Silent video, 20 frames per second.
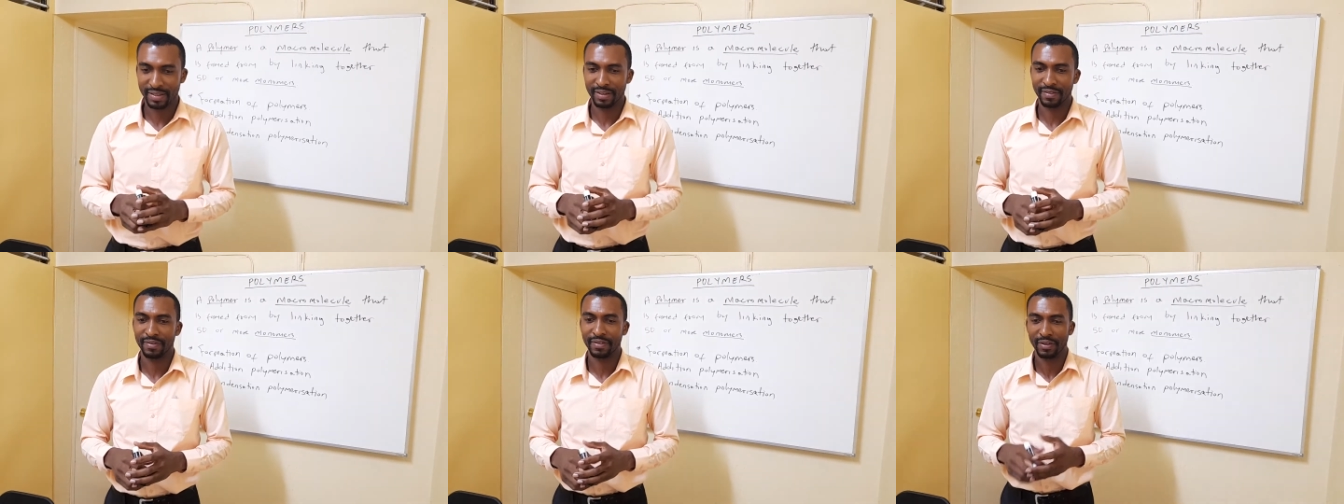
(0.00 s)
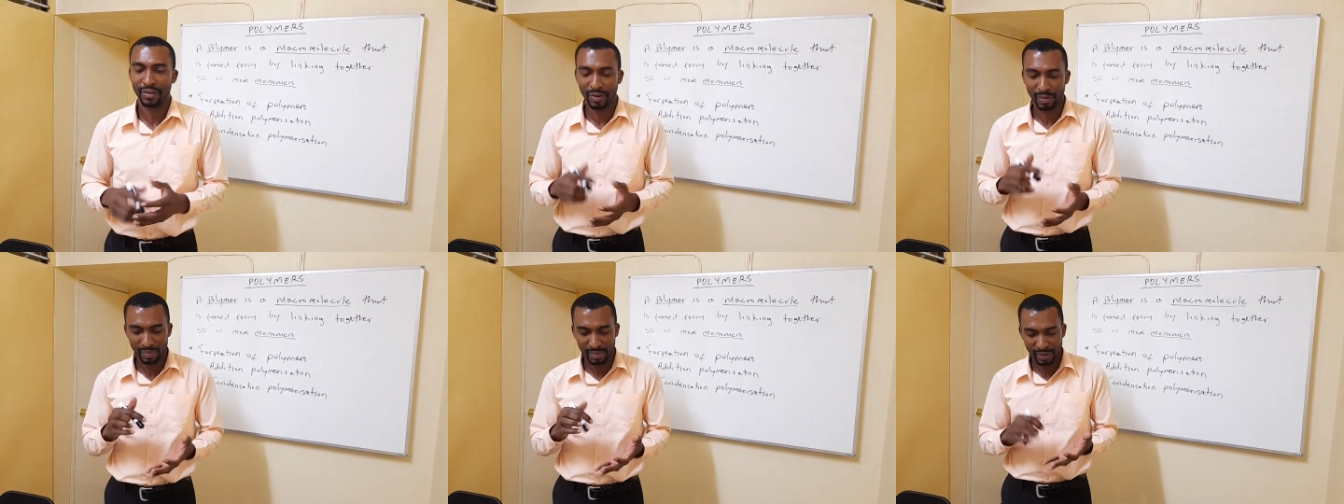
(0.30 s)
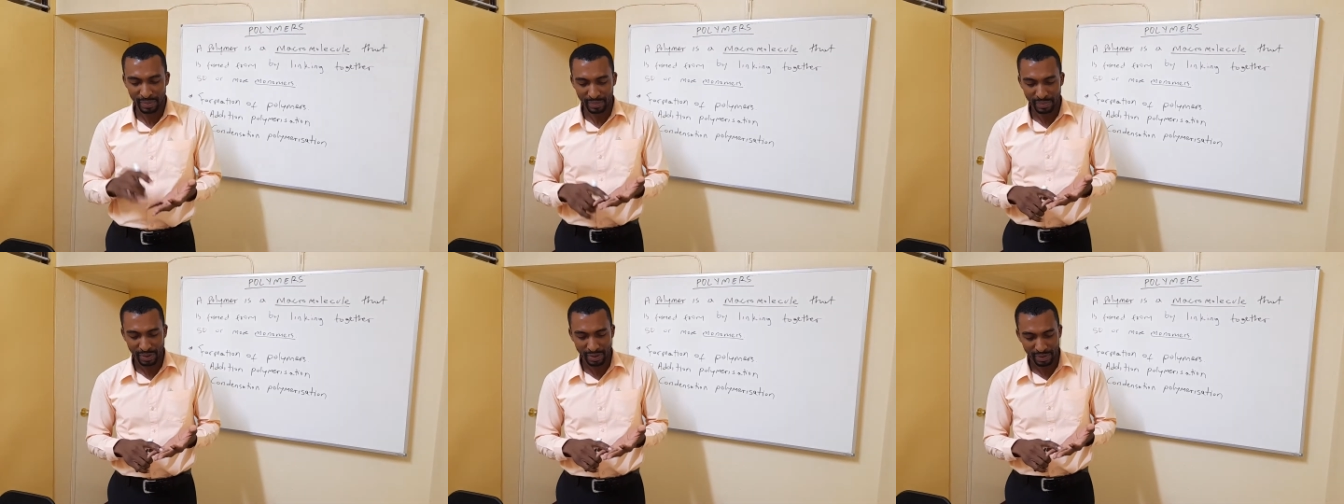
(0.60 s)
So if you
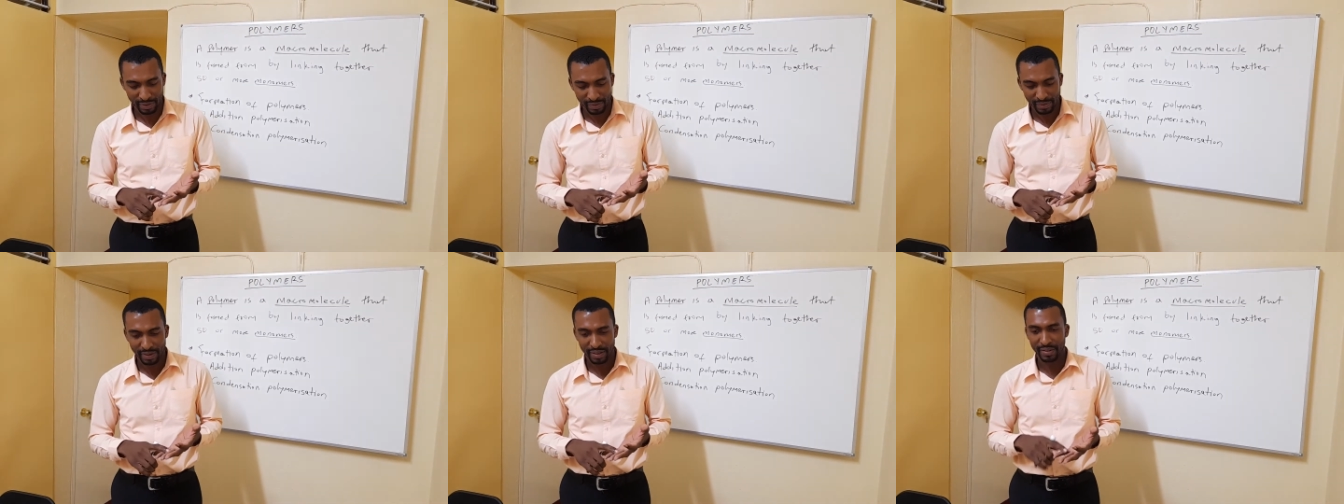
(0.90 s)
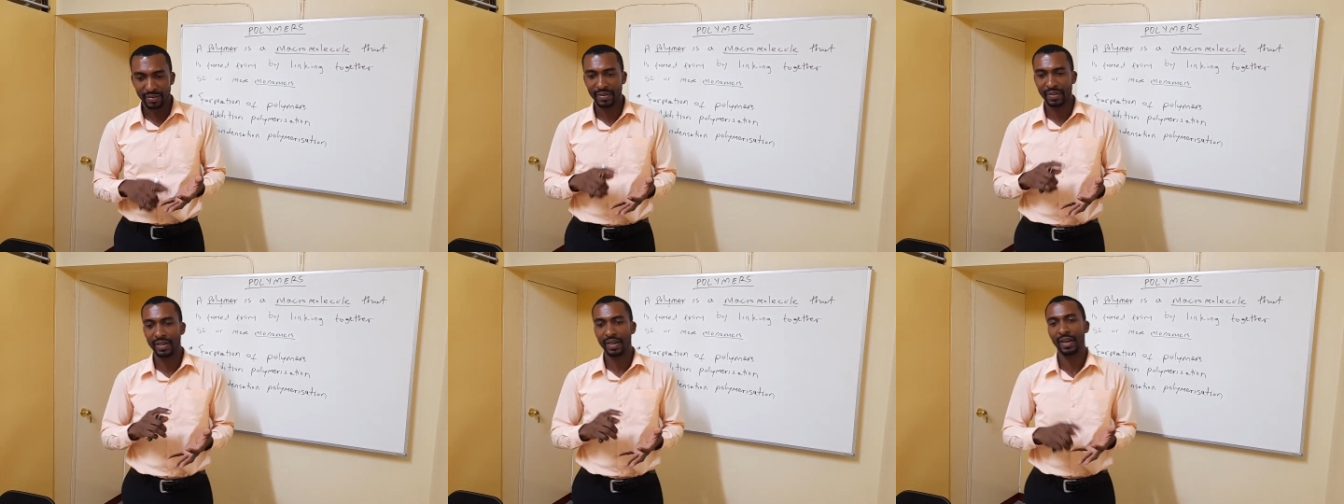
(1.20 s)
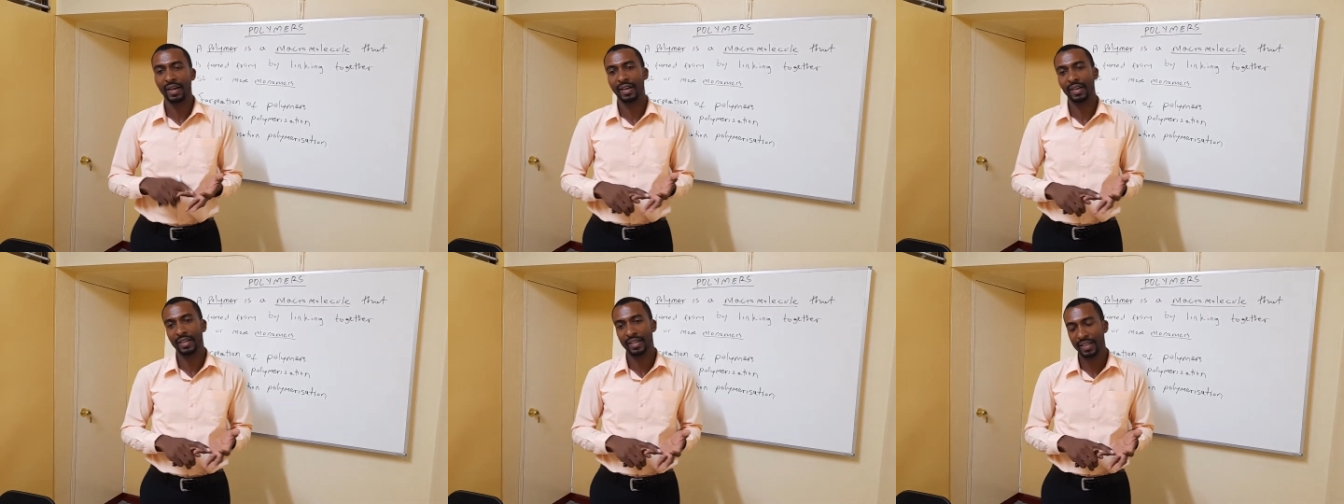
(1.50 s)
remember when we were doing
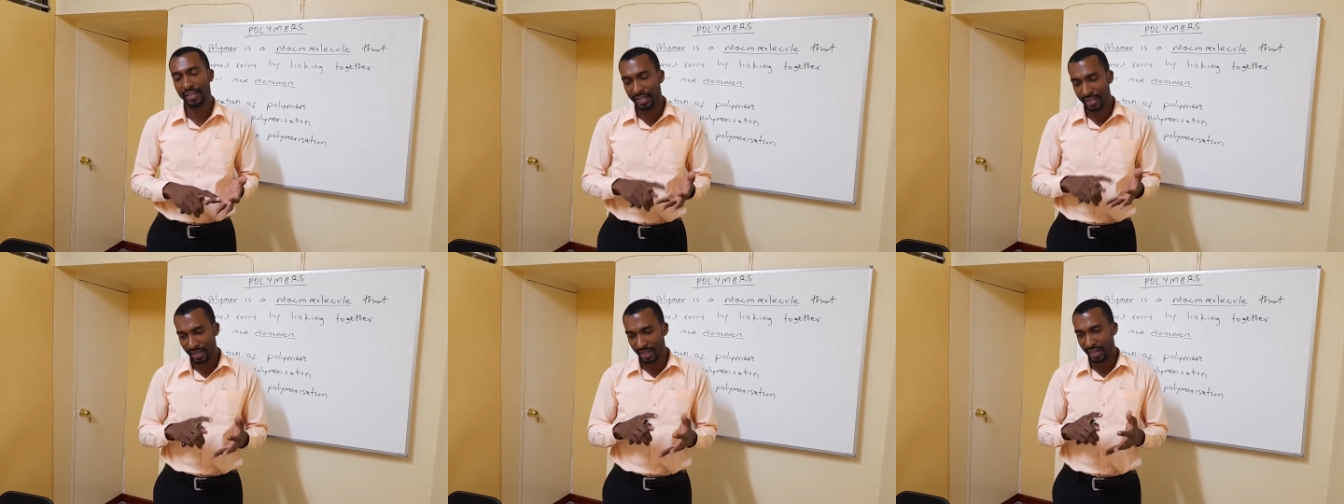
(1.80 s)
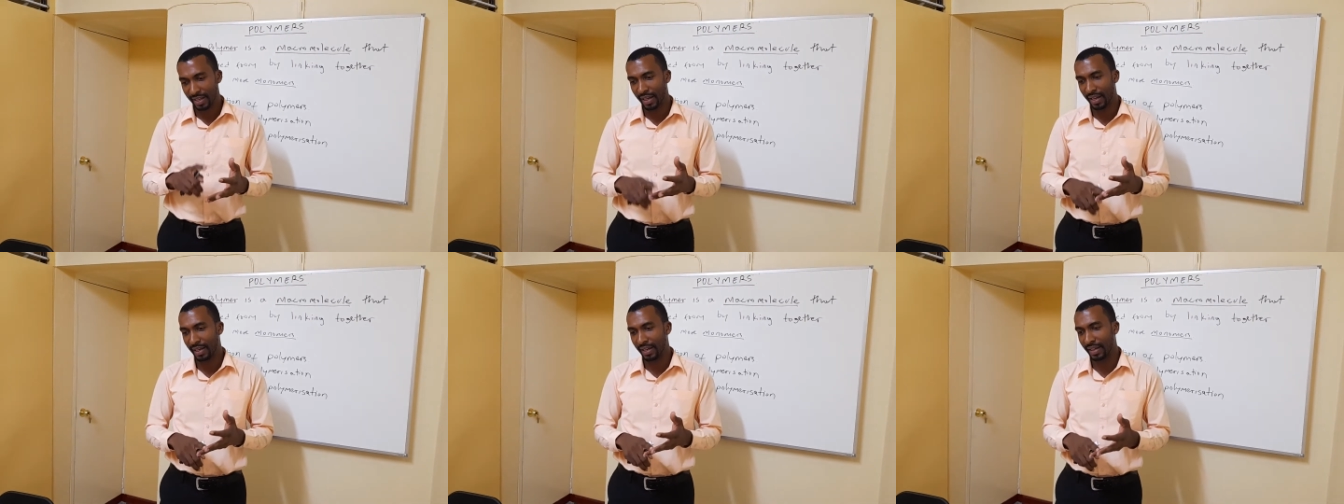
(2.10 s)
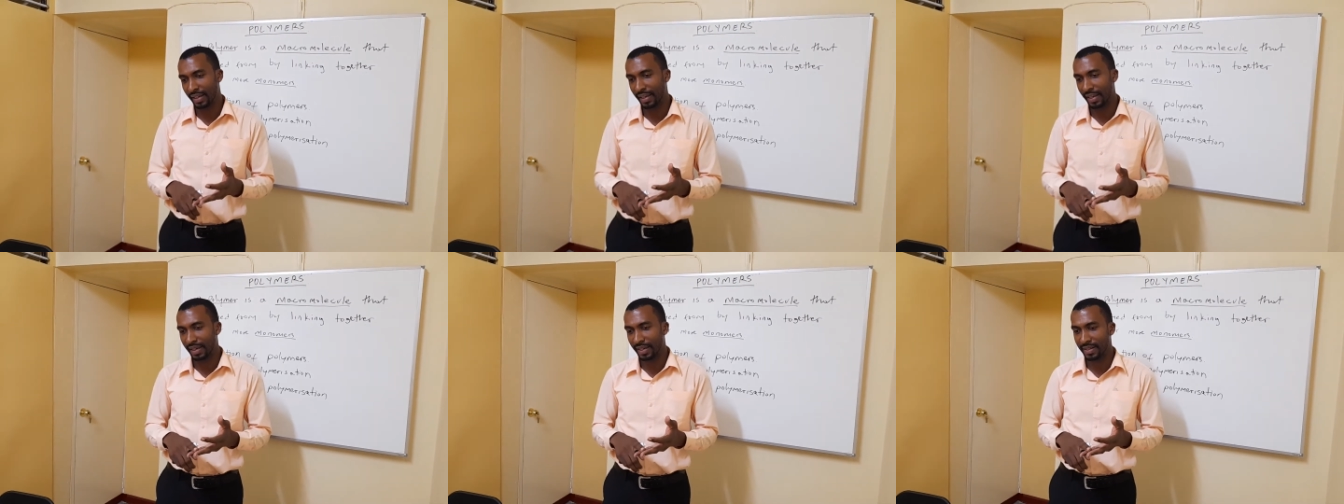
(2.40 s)
alkenes and
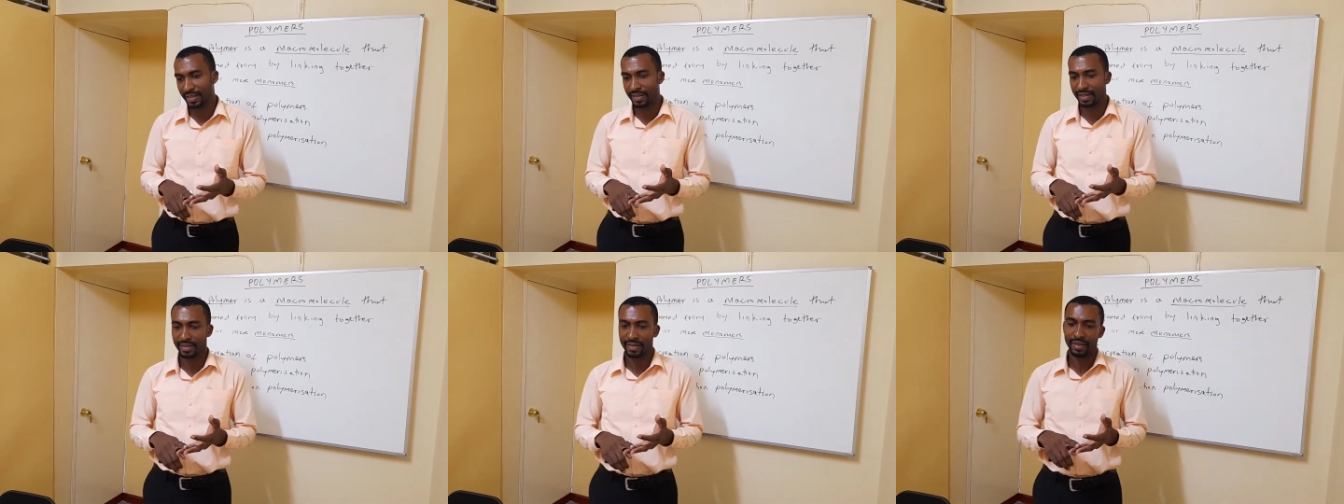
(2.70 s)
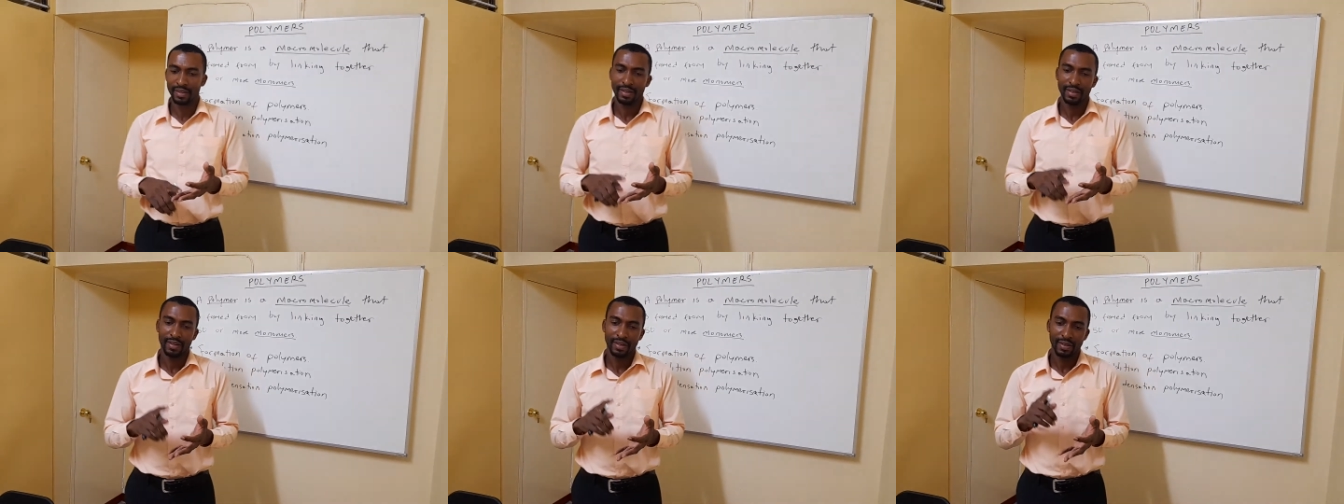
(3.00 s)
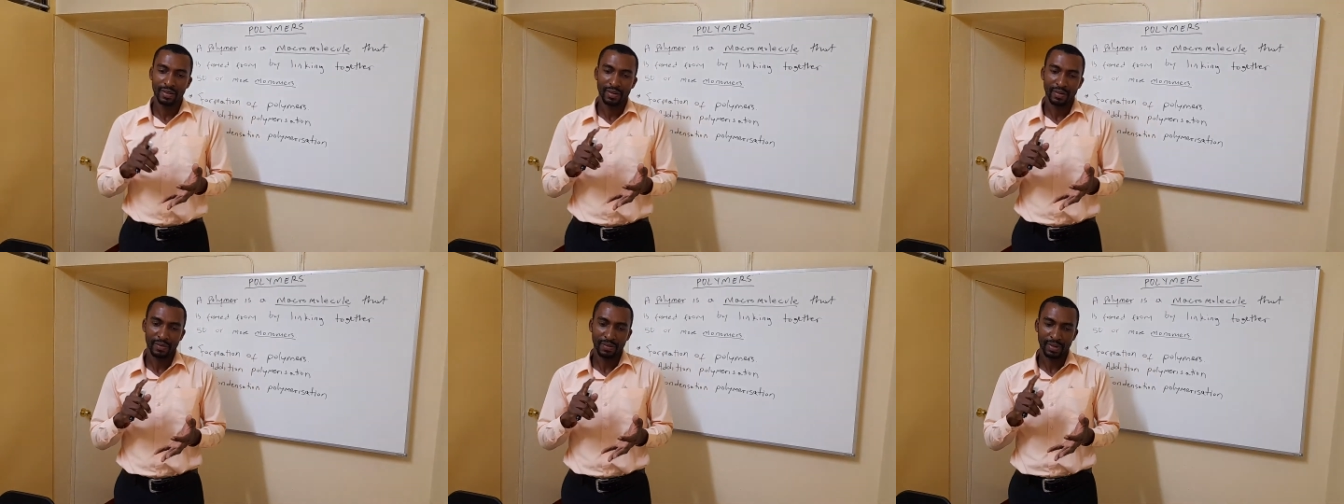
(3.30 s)
alkanes,
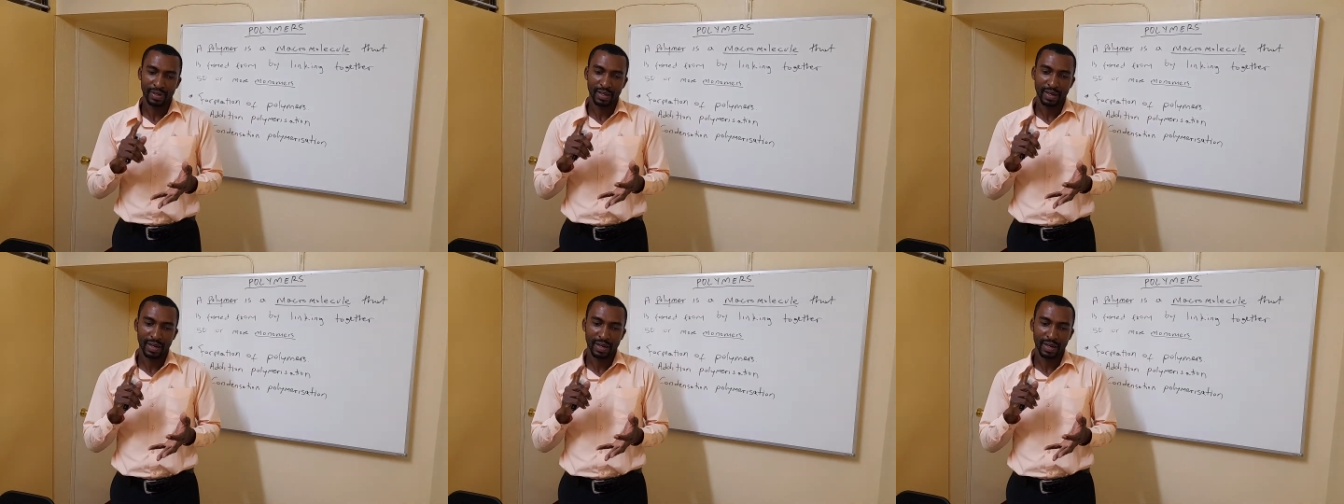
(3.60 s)
we